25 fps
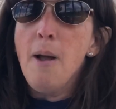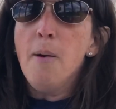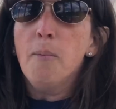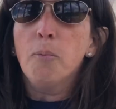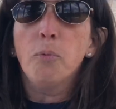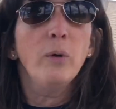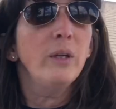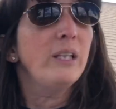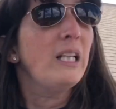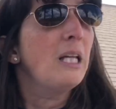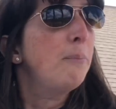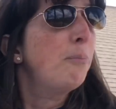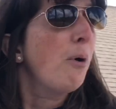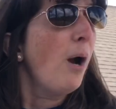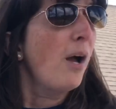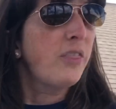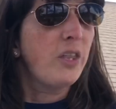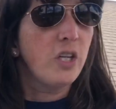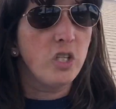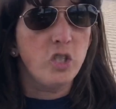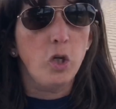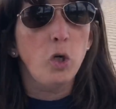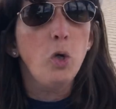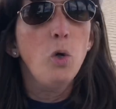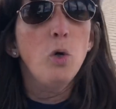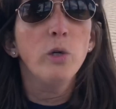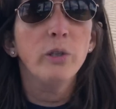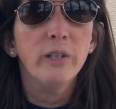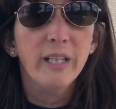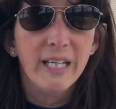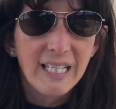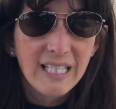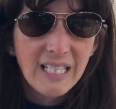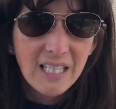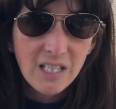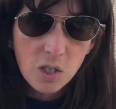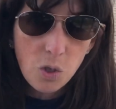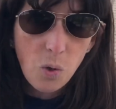really brought the
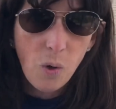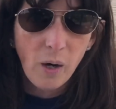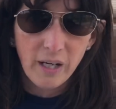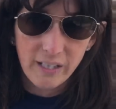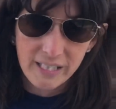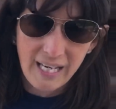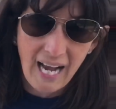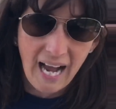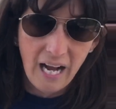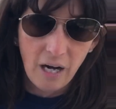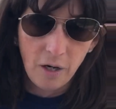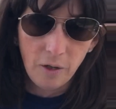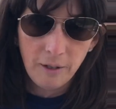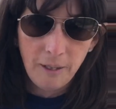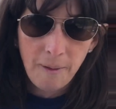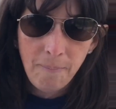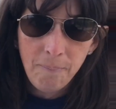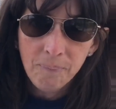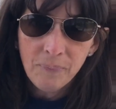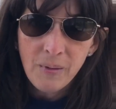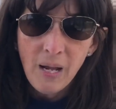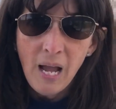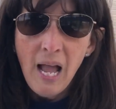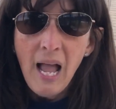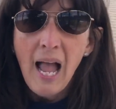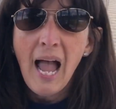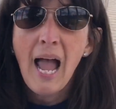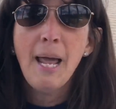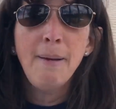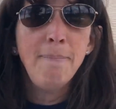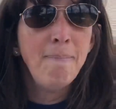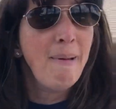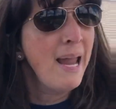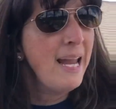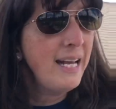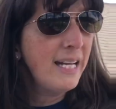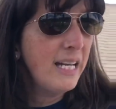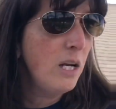tourists to our town, and
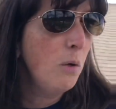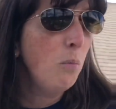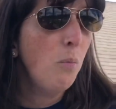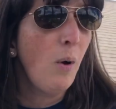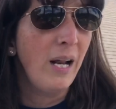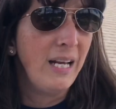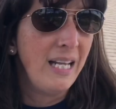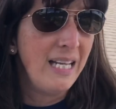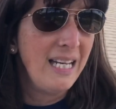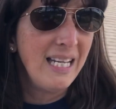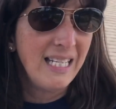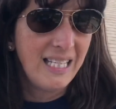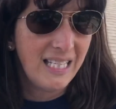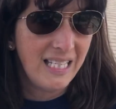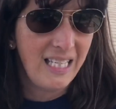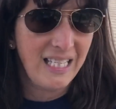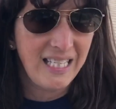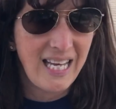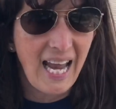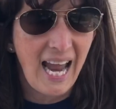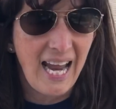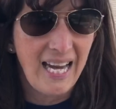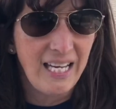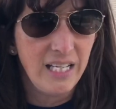made it what it is today.